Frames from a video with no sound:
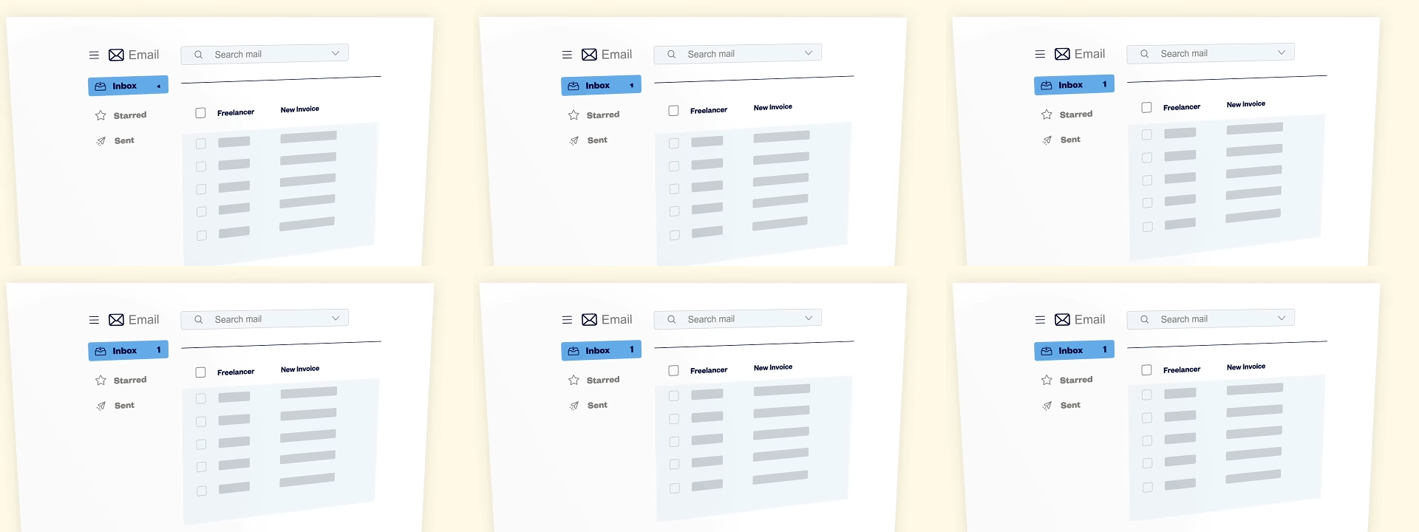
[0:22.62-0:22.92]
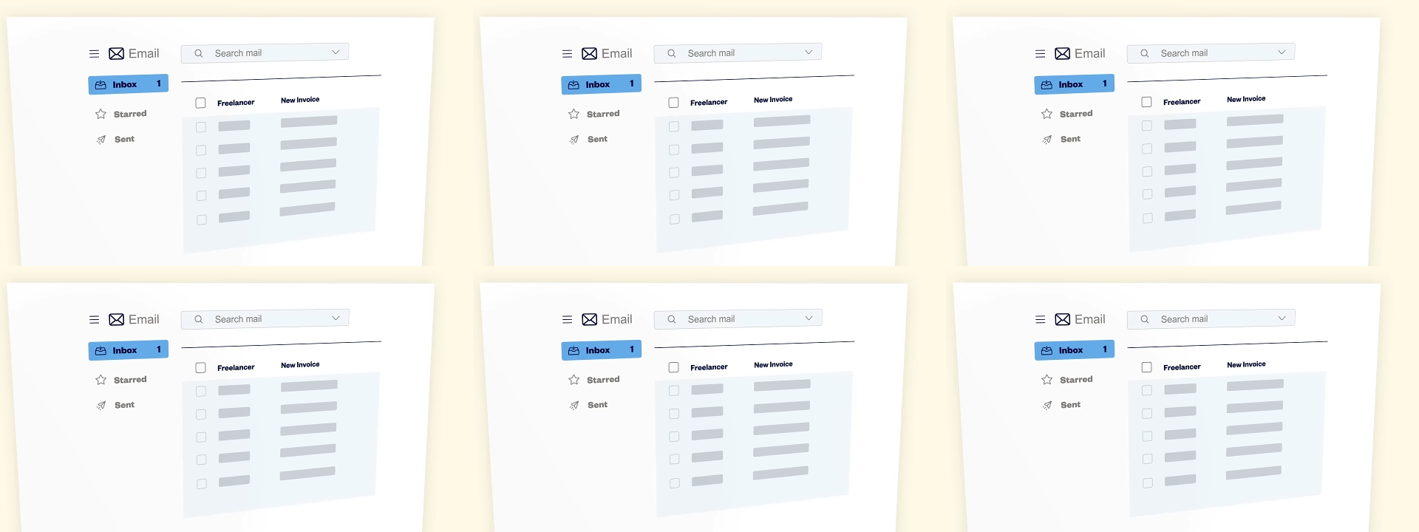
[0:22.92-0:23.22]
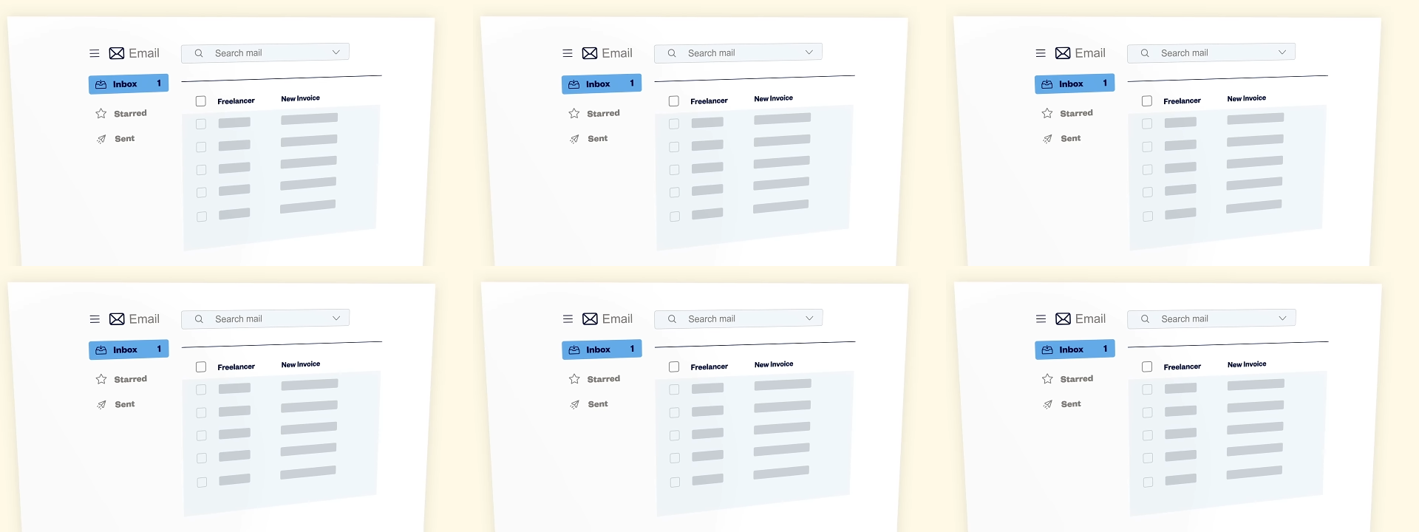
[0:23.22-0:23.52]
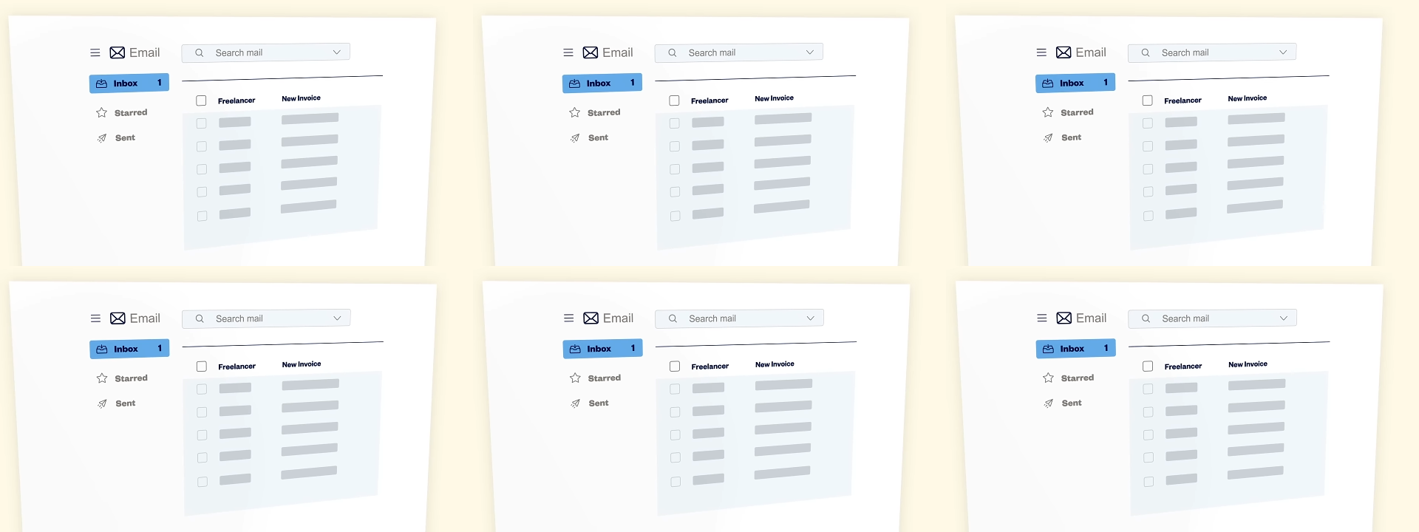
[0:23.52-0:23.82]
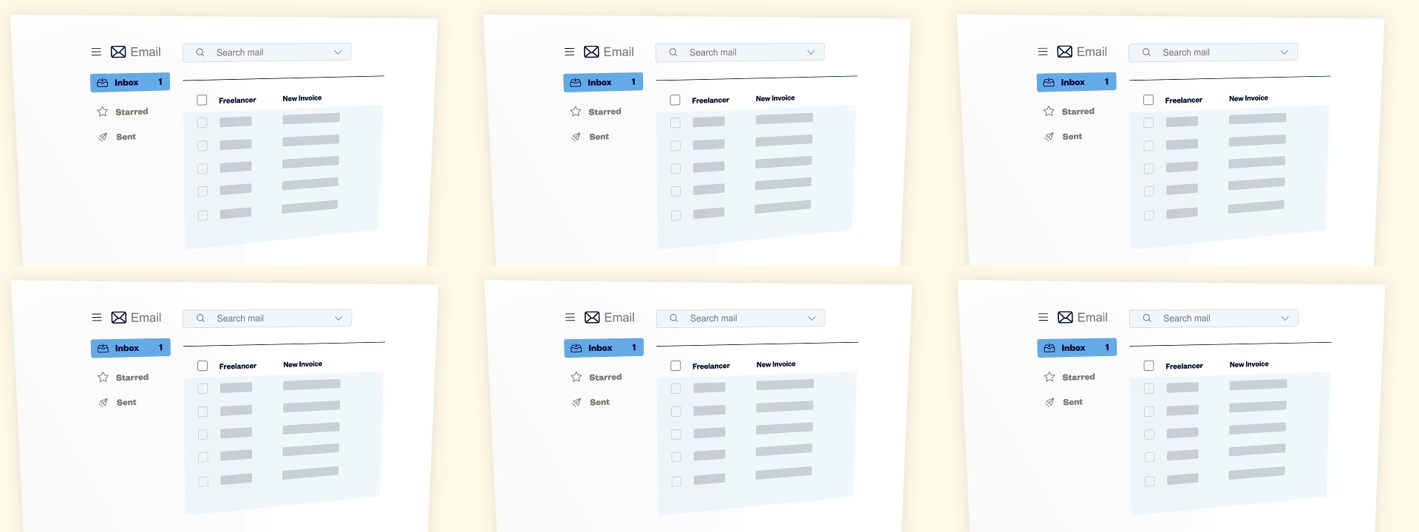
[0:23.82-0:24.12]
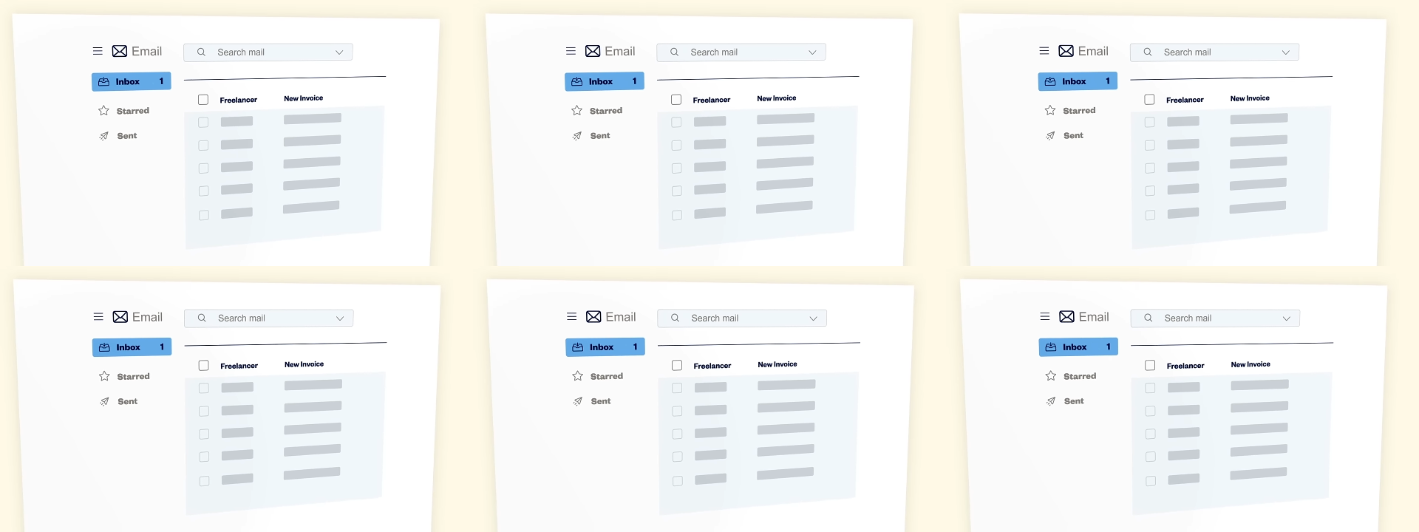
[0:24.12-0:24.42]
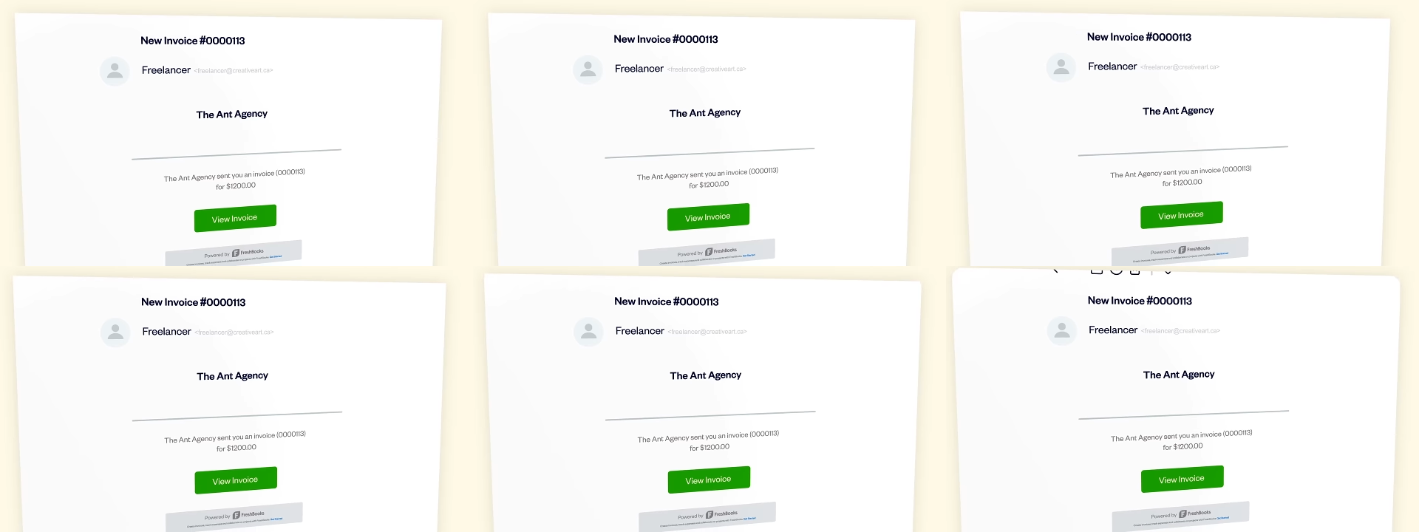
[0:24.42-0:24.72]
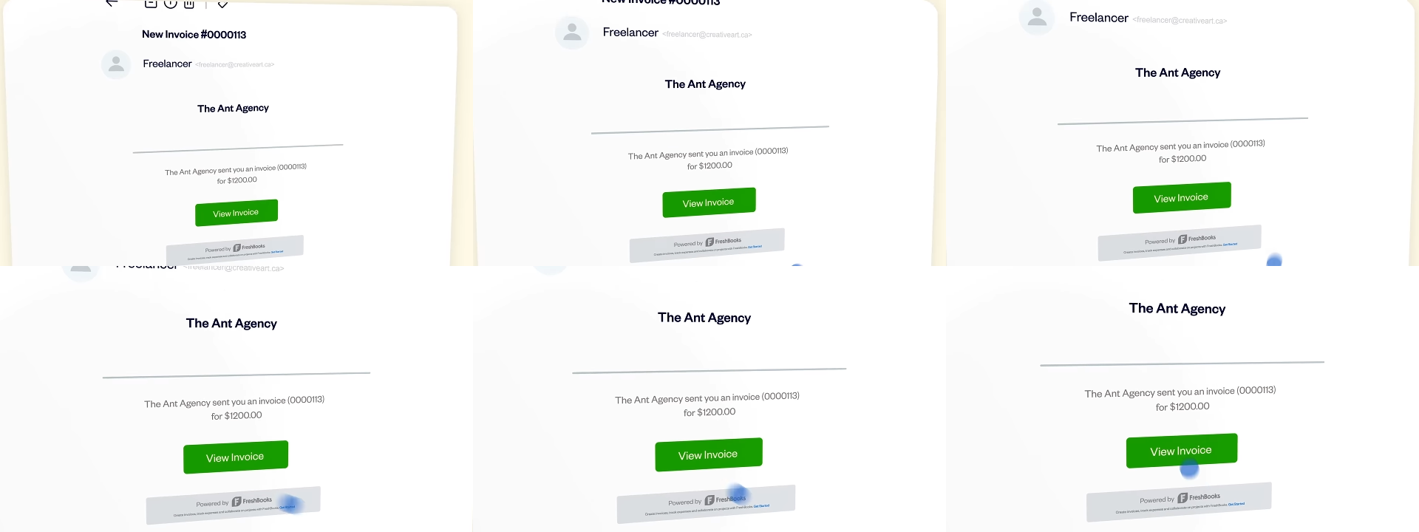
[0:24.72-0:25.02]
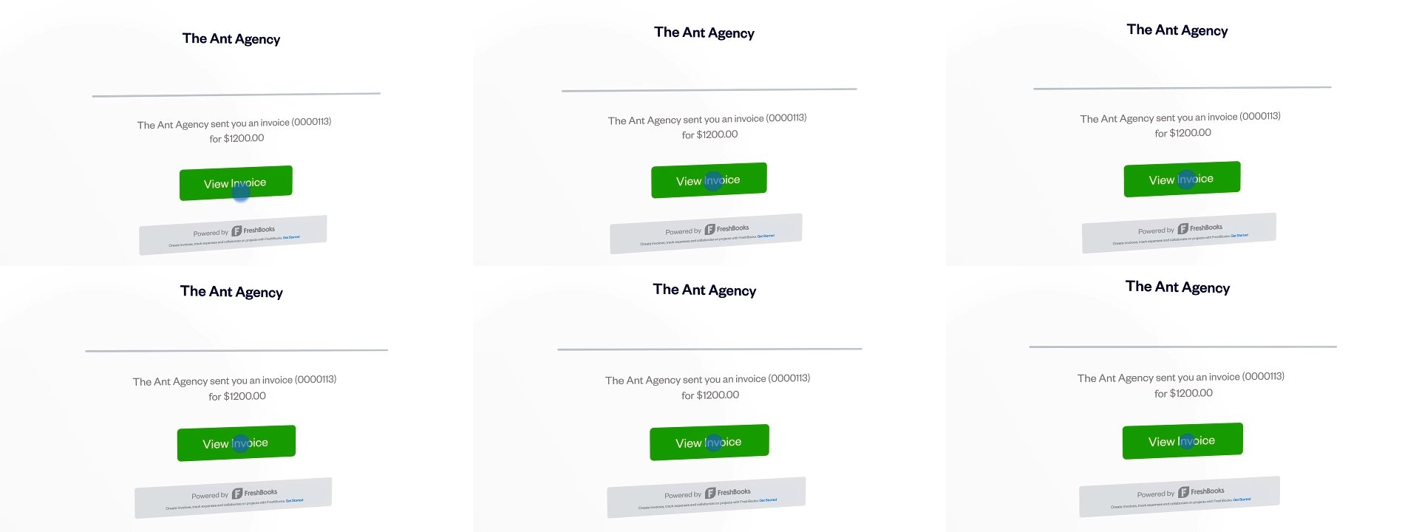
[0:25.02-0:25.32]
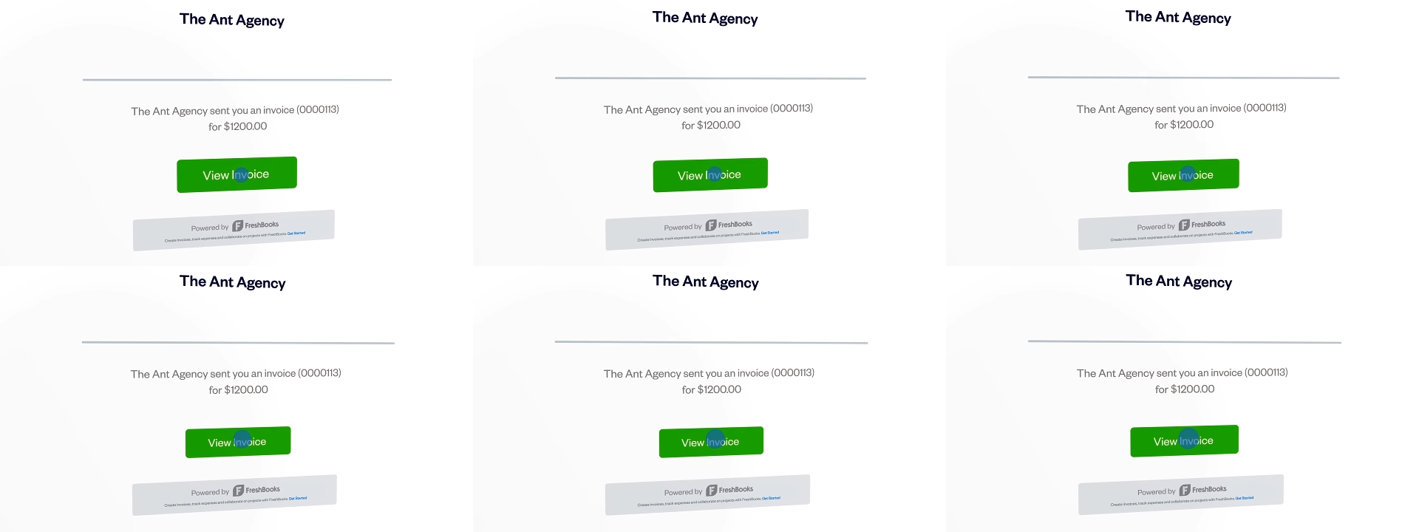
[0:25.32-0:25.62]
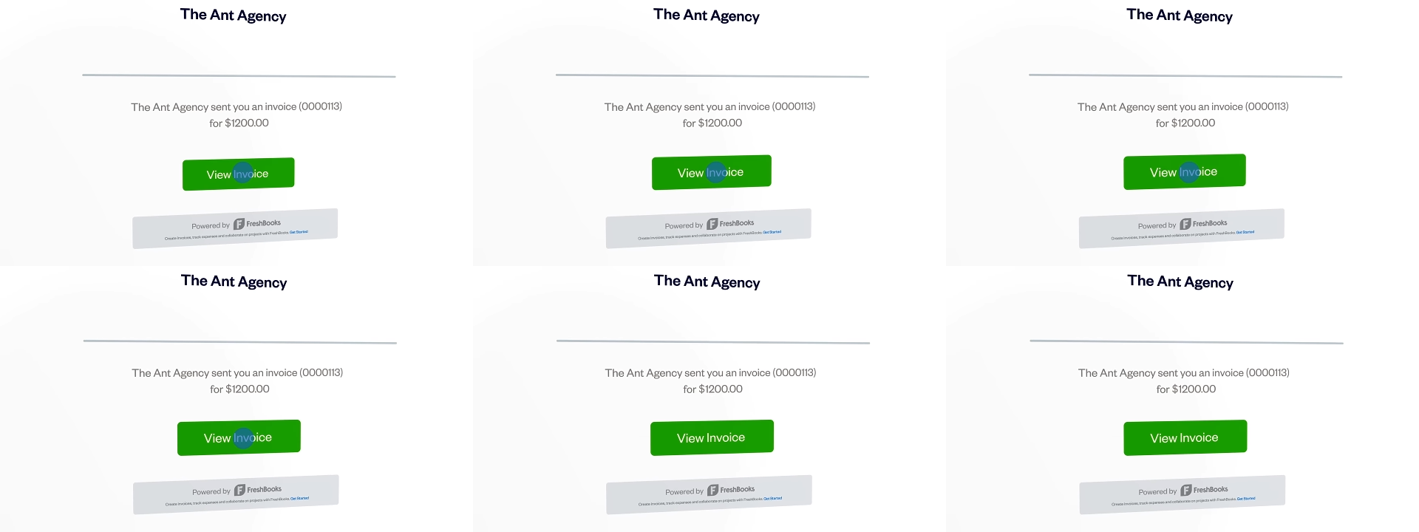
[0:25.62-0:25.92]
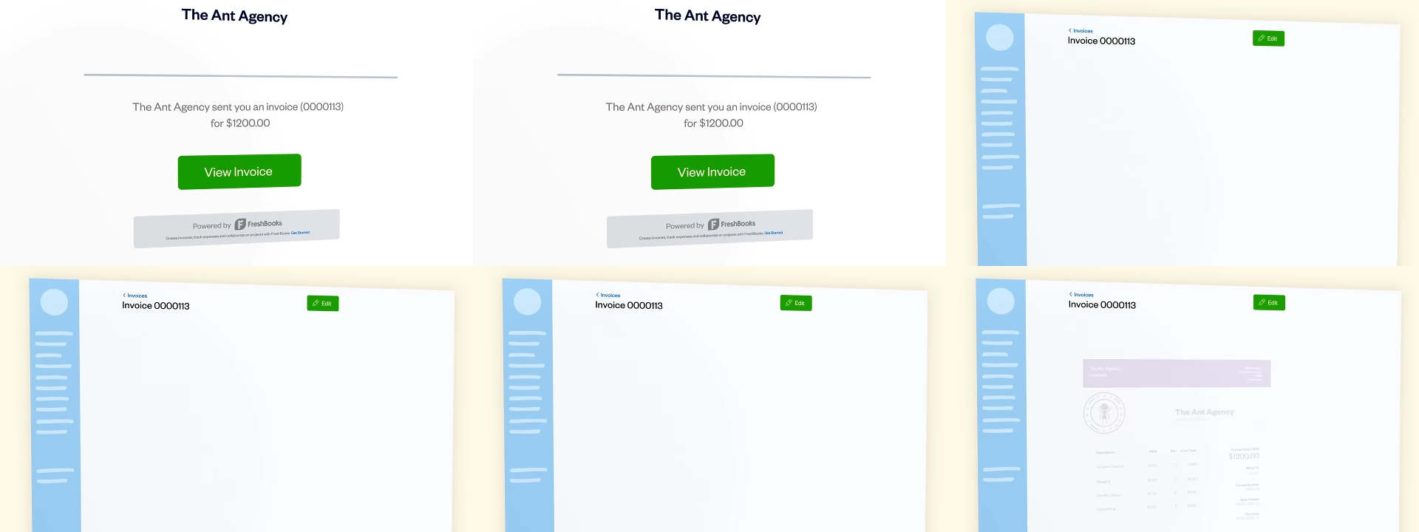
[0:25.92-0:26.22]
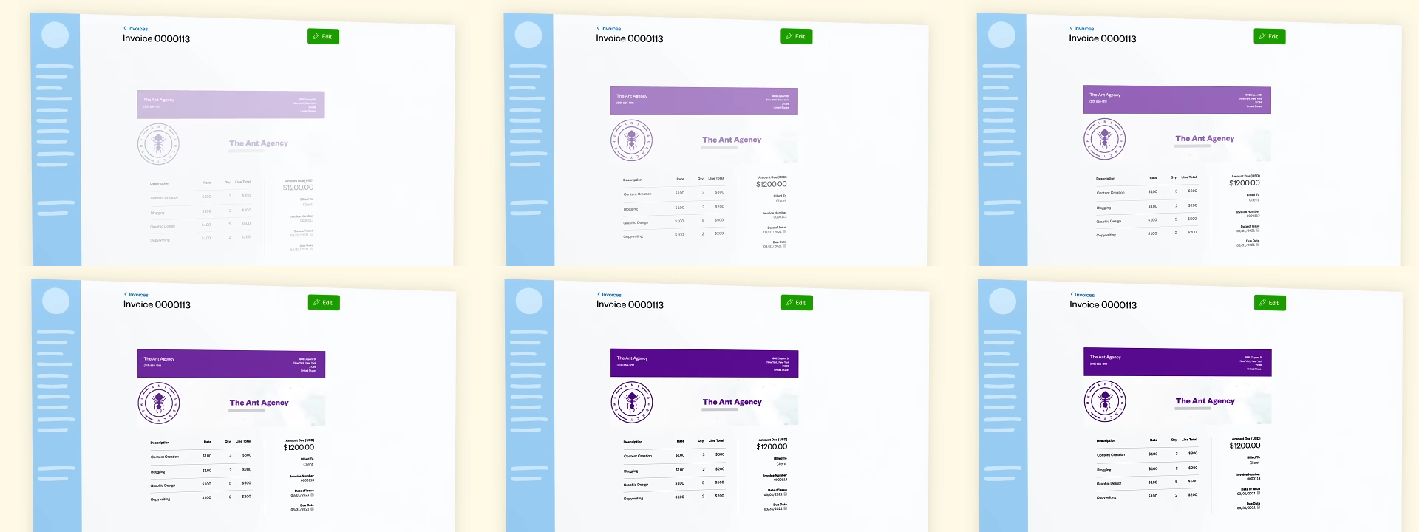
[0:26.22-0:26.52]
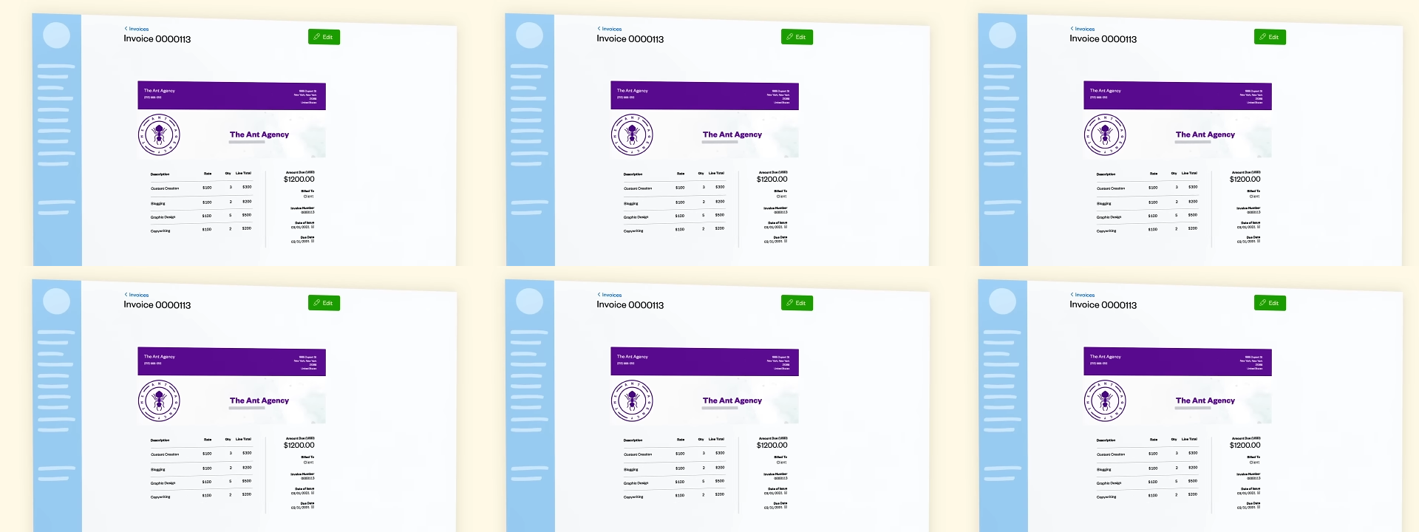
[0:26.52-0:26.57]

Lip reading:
Nobody's mouth can be seen.